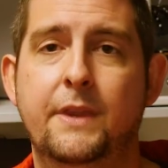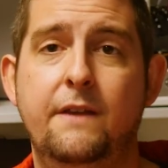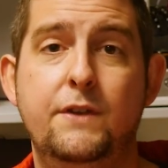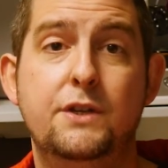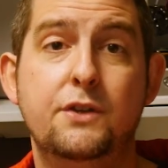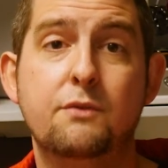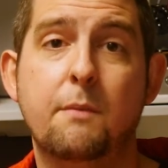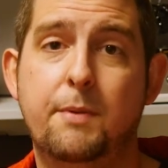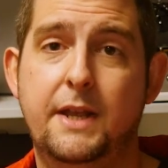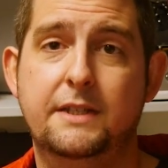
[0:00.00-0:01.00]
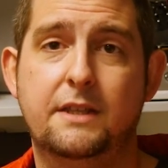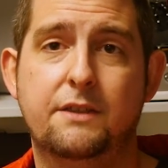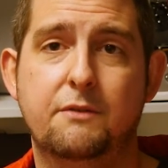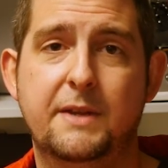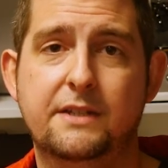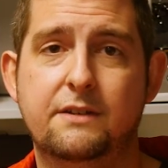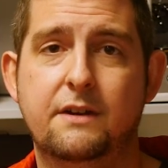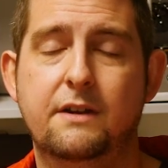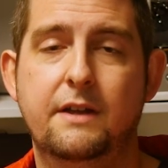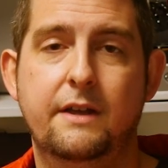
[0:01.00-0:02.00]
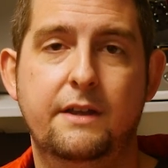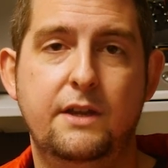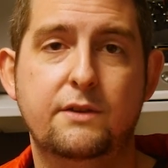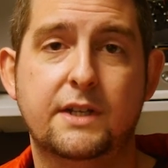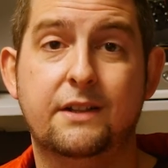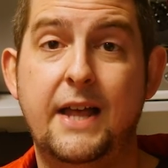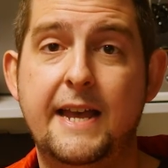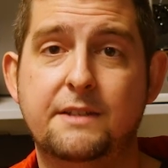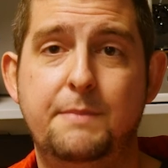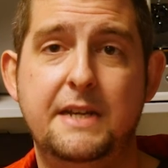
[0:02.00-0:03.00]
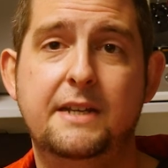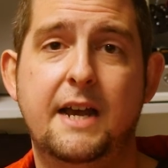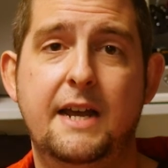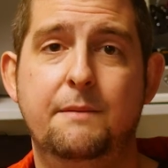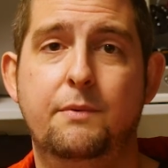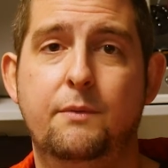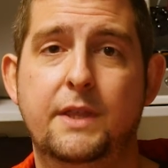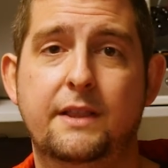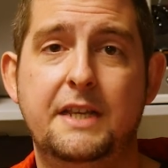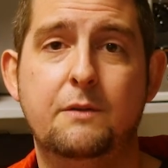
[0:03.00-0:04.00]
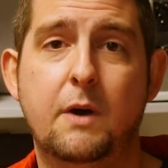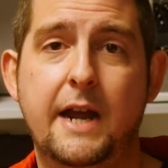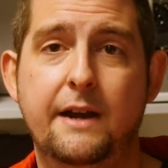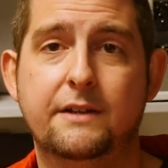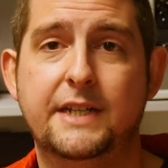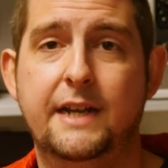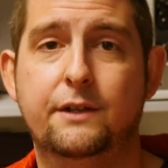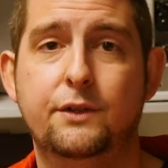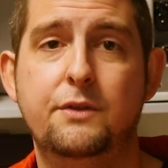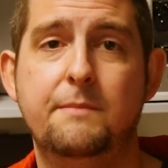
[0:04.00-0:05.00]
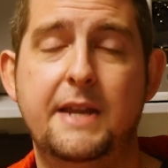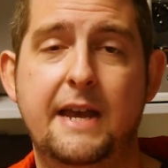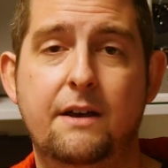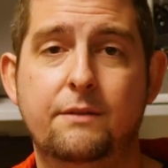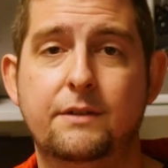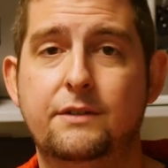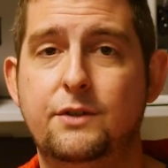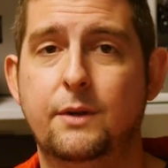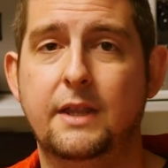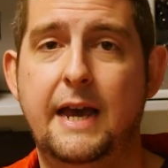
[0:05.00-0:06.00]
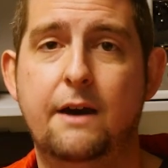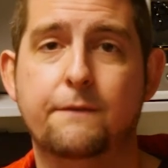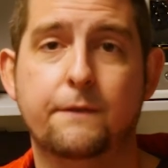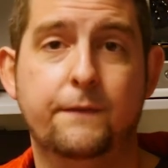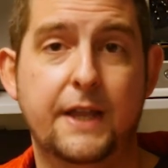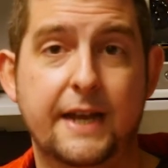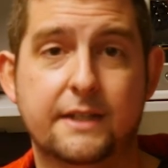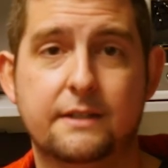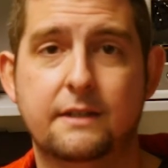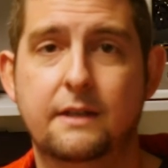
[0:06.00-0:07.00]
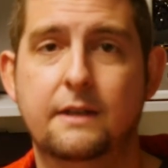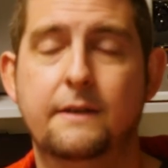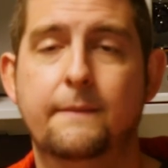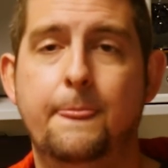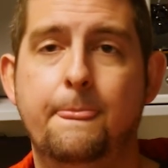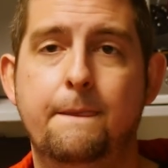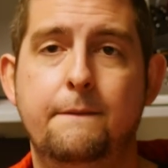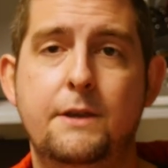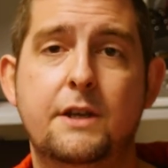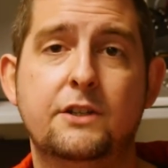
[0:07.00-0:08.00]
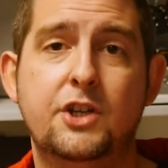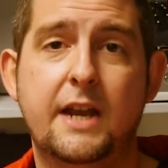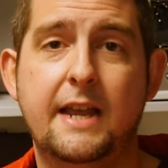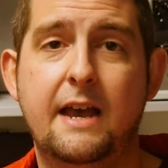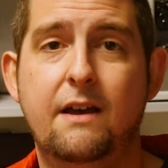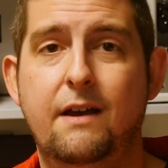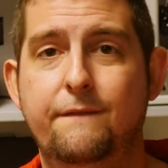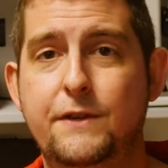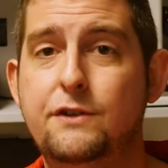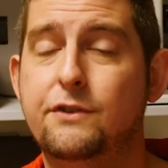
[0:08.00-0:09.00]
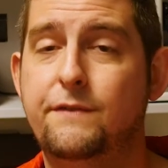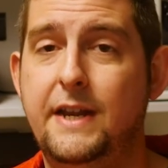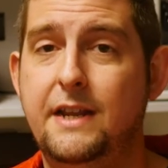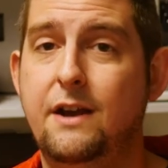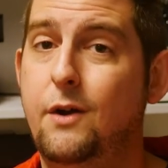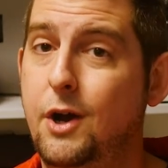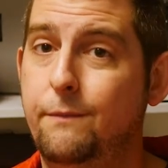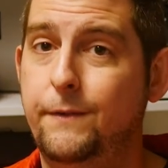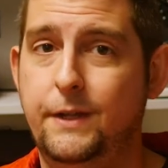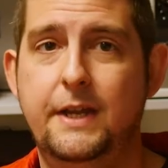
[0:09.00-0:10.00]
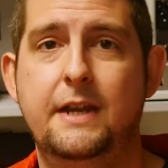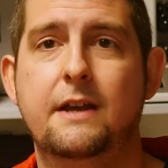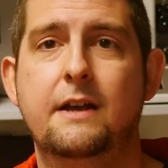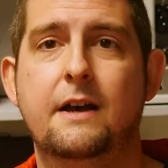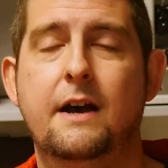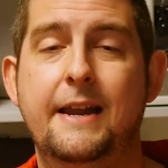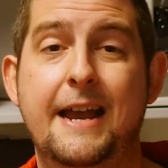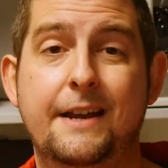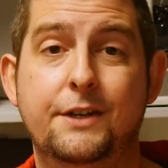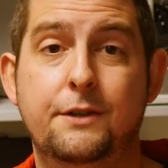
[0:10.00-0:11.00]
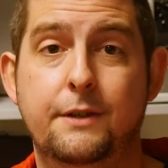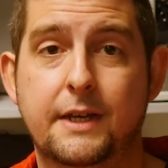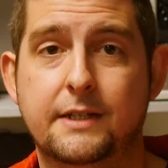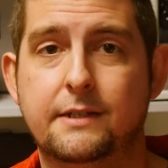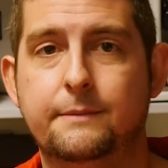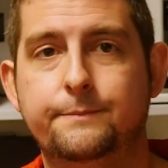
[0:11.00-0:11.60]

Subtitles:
If you do replace the thermistor, use a glass bead type with lead wires and glue them down to allow for flex. You can check out a future video, hopefully, on how to do this.